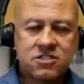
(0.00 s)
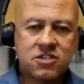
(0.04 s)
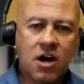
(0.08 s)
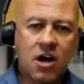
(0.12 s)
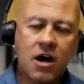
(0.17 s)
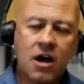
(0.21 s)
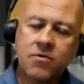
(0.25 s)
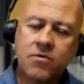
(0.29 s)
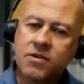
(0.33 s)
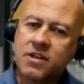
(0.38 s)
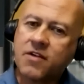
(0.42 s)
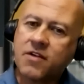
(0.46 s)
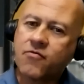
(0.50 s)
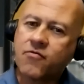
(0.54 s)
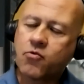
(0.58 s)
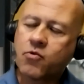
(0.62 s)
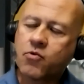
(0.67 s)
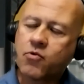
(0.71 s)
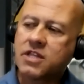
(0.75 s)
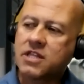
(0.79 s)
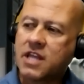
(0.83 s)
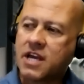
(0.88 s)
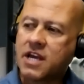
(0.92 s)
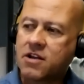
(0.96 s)
talk with
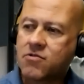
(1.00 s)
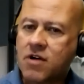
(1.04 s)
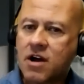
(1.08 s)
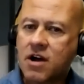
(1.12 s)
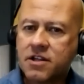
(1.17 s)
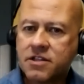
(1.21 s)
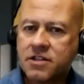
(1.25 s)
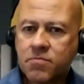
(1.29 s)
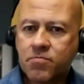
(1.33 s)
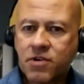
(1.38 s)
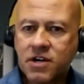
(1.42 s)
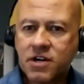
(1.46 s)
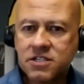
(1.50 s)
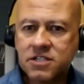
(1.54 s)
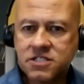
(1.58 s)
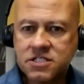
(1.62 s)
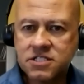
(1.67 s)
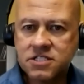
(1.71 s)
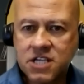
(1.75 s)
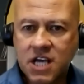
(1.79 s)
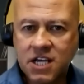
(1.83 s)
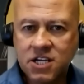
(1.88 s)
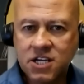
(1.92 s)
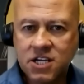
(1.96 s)
everyone later on in the
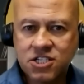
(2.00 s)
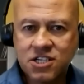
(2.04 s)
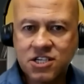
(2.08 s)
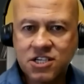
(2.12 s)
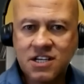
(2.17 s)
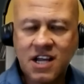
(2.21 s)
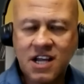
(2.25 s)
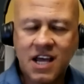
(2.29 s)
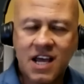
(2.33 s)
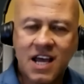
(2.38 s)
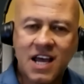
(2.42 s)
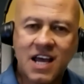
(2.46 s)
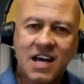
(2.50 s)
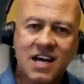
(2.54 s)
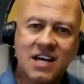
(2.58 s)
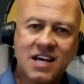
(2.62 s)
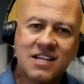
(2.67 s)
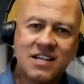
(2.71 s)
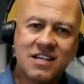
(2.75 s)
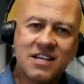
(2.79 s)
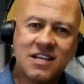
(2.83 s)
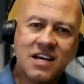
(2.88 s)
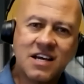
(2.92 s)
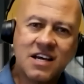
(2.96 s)
presentation
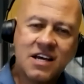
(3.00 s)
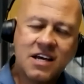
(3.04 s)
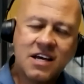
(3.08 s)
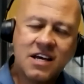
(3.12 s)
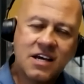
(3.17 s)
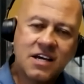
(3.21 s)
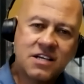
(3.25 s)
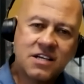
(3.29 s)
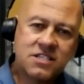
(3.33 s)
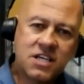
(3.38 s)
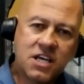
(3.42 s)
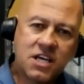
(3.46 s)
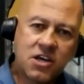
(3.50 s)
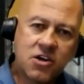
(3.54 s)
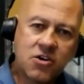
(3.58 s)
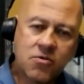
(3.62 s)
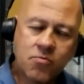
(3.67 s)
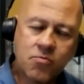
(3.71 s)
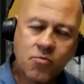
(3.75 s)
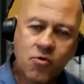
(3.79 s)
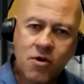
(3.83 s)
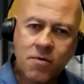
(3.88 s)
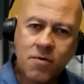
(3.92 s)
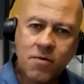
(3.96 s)
and to
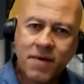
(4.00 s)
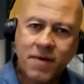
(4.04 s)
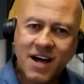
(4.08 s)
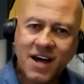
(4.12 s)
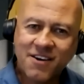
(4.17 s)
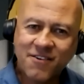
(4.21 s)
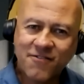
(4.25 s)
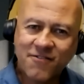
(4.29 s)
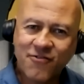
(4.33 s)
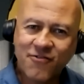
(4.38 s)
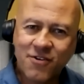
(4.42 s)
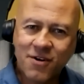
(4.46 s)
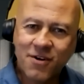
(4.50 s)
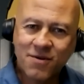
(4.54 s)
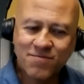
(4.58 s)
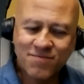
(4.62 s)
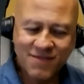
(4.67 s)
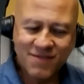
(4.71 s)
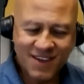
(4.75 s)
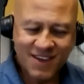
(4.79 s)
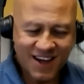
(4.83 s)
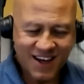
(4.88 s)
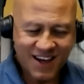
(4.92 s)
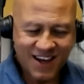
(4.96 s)
hear more about it
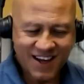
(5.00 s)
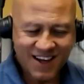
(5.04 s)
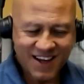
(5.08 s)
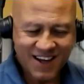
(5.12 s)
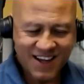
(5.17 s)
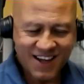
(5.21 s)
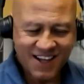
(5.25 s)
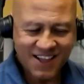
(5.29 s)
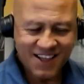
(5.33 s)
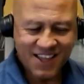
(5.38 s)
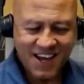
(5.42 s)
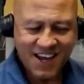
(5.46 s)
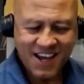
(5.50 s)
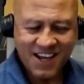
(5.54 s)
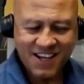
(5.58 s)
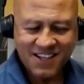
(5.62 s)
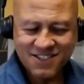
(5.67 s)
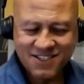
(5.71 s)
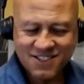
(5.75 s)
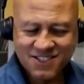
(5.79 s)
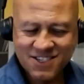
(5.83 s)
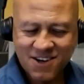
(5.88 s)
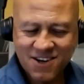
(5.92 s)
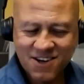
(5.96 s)
from
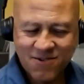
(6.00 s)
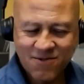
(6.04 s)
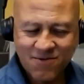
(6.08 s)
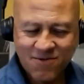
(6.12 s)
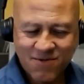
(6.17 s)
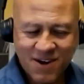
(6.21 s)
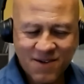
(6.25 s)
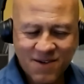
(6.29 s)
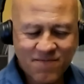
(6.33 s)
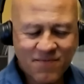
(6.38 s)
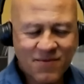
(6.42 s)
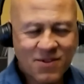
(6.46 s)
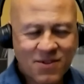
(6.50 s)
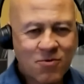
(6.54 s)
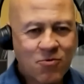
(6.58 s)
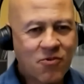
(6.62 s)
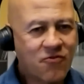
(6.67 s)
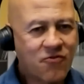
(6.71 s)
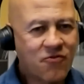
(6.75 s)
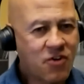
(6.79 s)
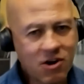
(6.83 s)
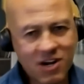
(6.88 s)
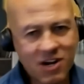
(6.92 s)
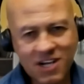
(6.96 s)
Elaine. So
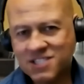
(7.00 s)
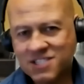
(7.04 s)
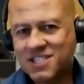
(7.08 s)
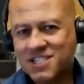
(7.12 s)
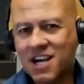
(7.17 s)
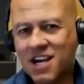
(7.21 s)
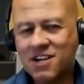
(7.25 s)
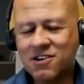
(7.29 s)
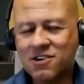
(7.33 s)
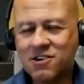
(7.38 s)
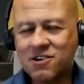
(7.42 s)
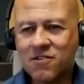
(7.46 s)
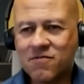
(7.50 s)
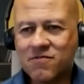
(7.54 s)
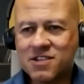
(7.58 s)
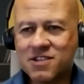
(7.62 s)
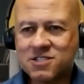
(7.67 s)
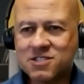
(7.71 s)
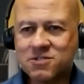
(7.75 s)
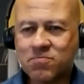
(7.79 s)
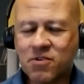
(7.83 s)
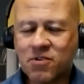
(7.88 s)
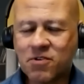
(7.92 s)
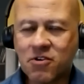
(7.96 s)
we're very excited over
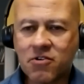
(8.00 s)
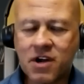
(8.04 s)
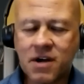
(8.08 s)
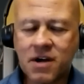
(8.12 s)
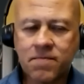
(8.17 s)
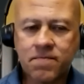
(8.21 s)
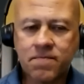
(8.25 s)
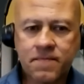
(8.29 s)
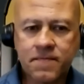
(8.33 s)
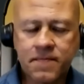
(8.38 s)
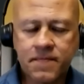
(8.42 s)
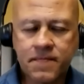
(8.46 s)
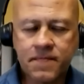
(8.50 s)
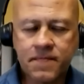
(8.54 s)
this program.